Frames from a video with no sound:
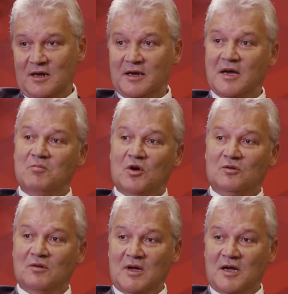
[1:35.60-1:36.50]
In our
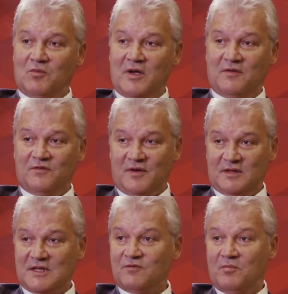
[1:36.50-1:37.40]
model, we have
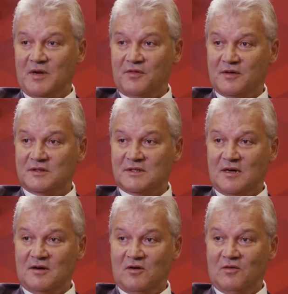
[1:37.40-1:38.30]
several methods
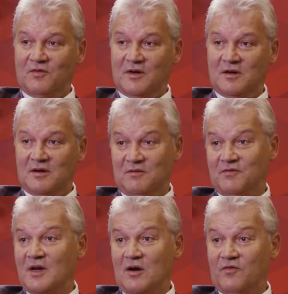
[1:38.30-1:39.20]

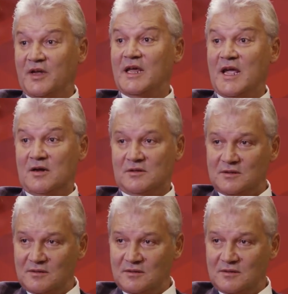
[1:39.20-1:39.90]
of getting out.